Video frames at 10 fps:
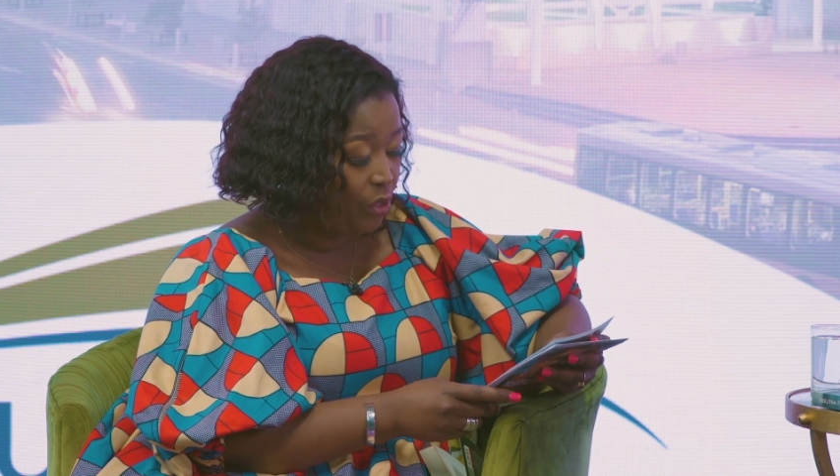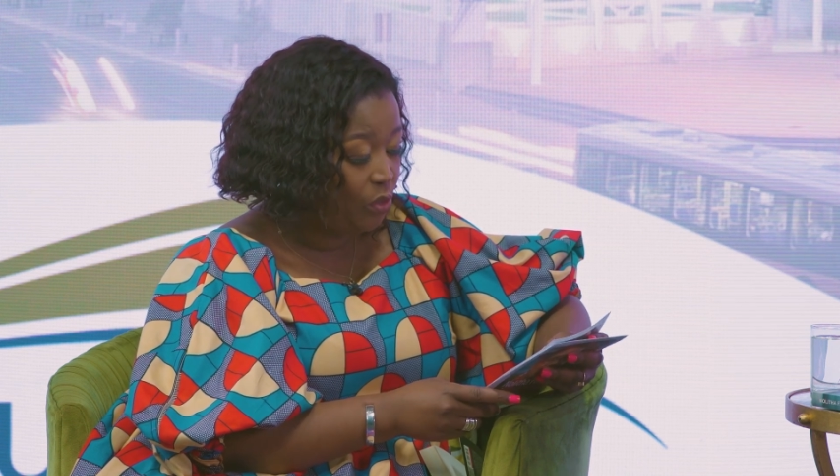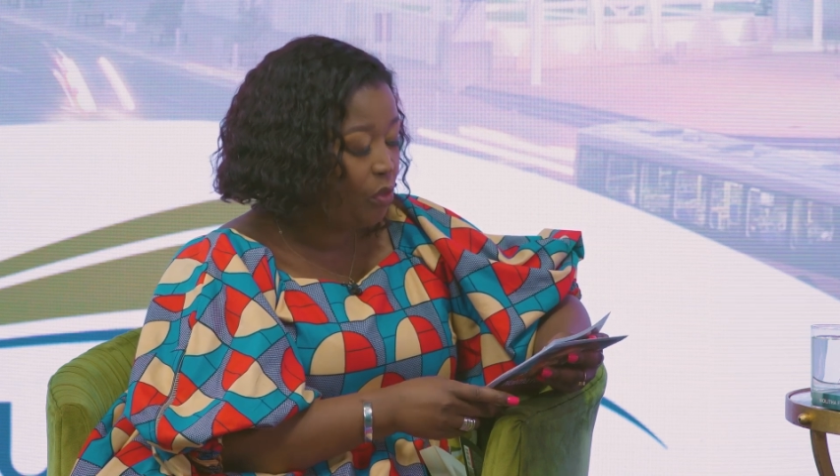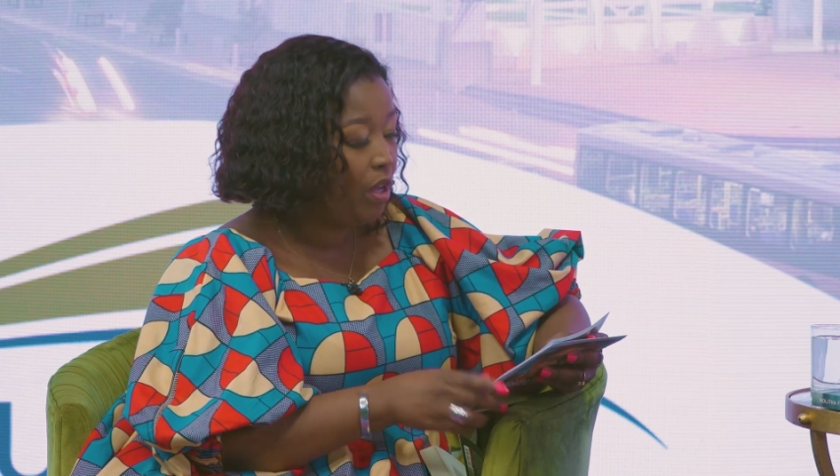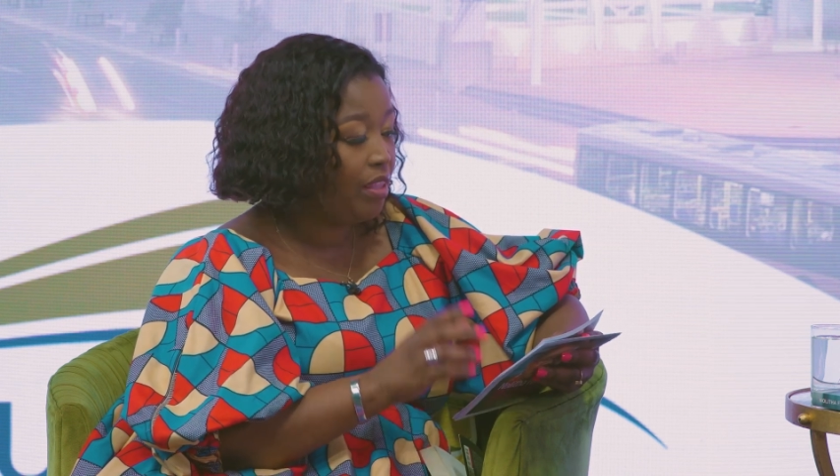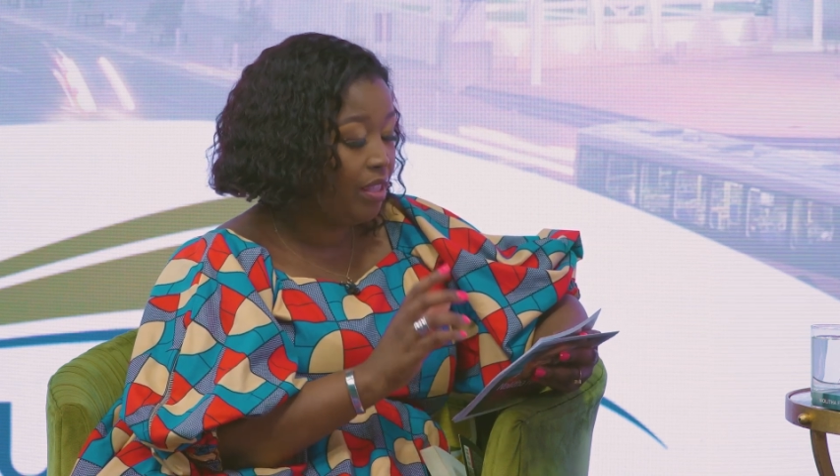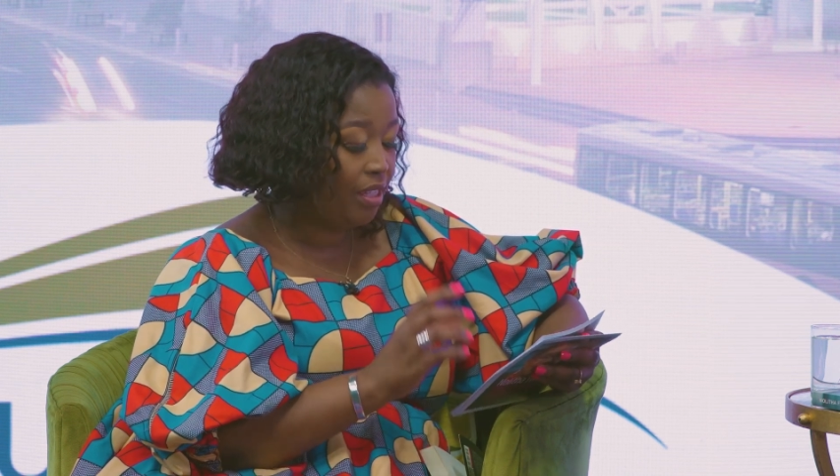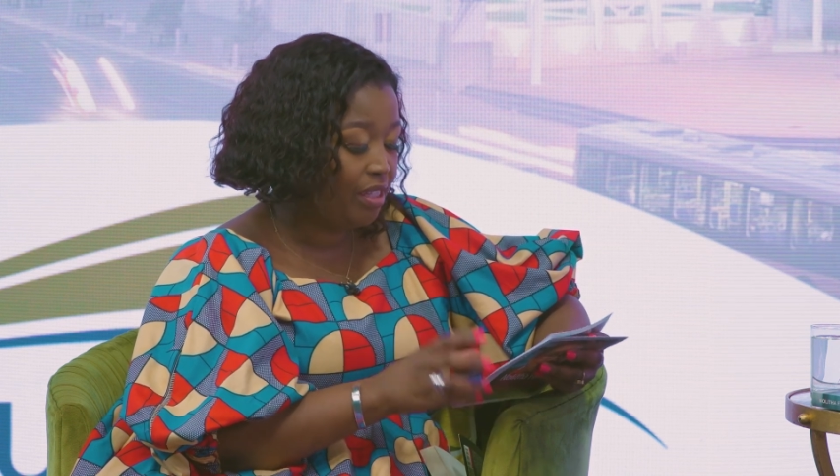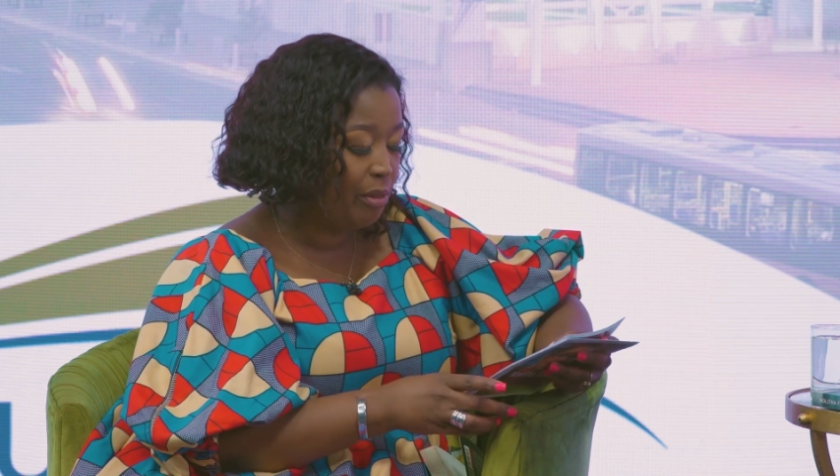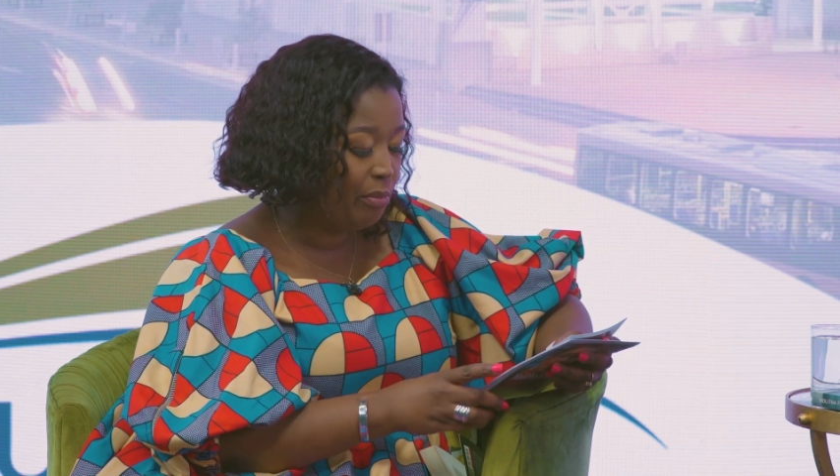So I think
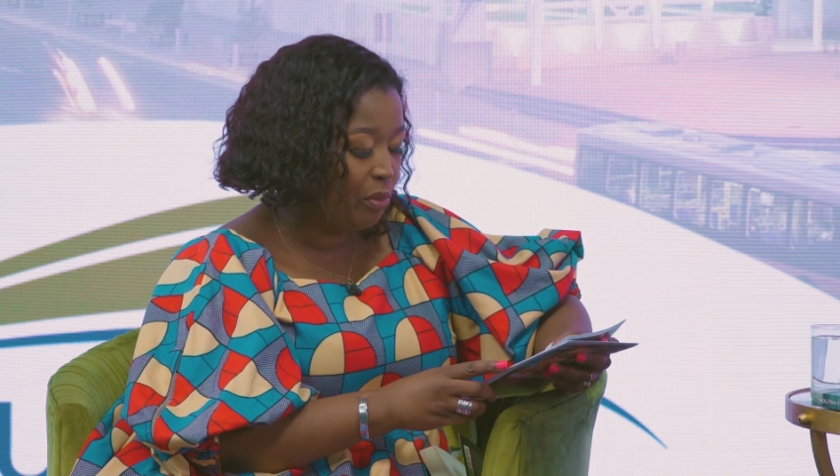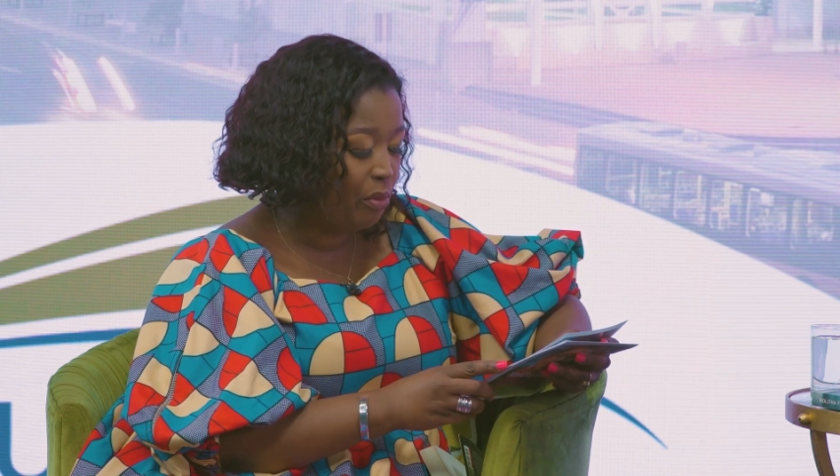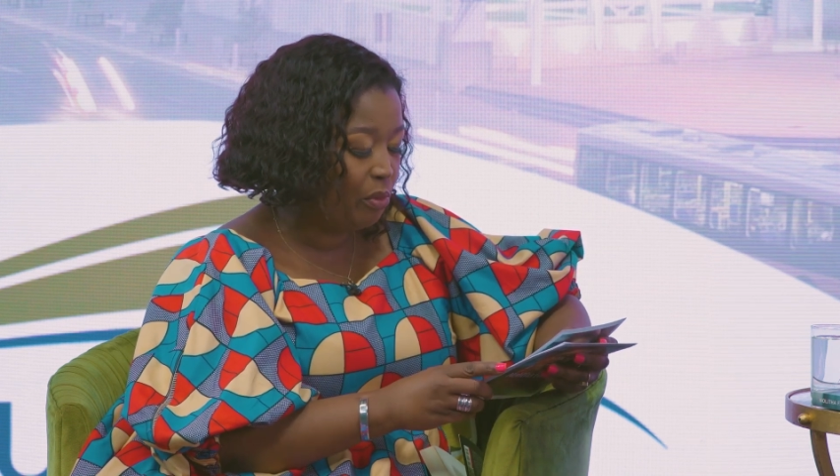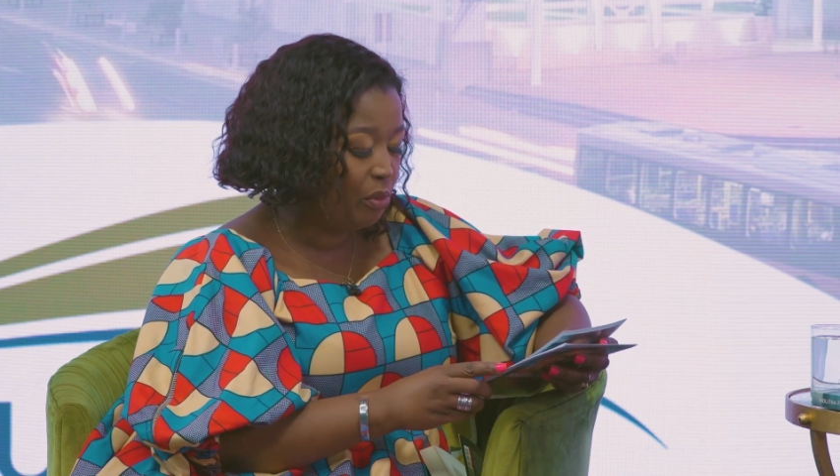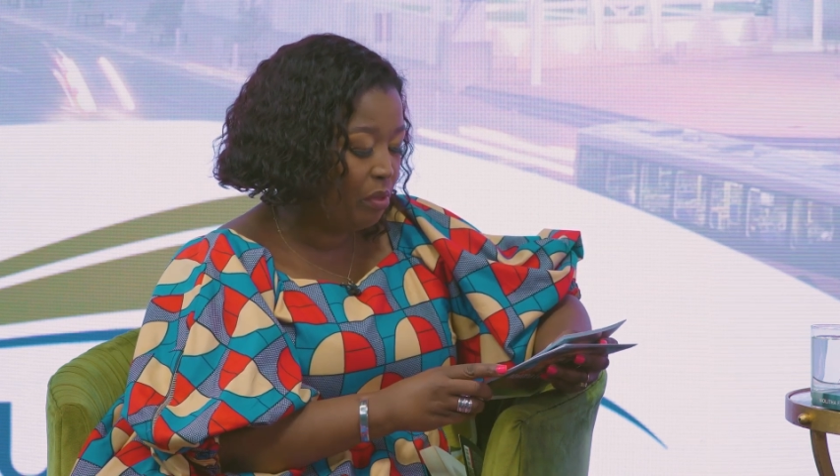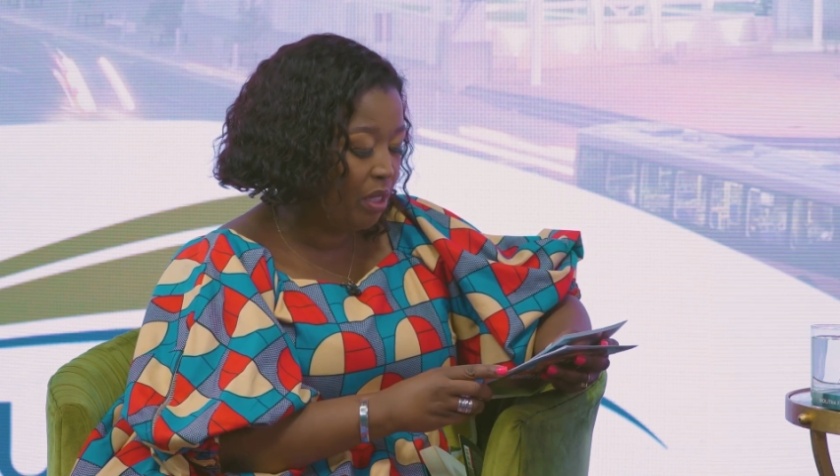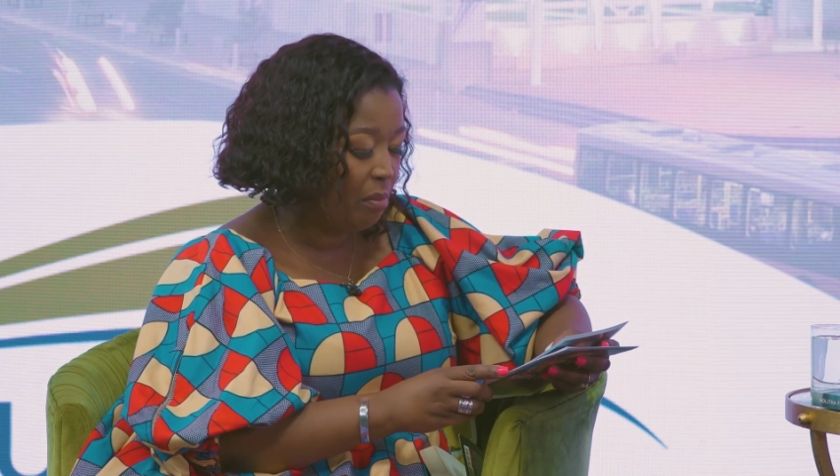in the book we speak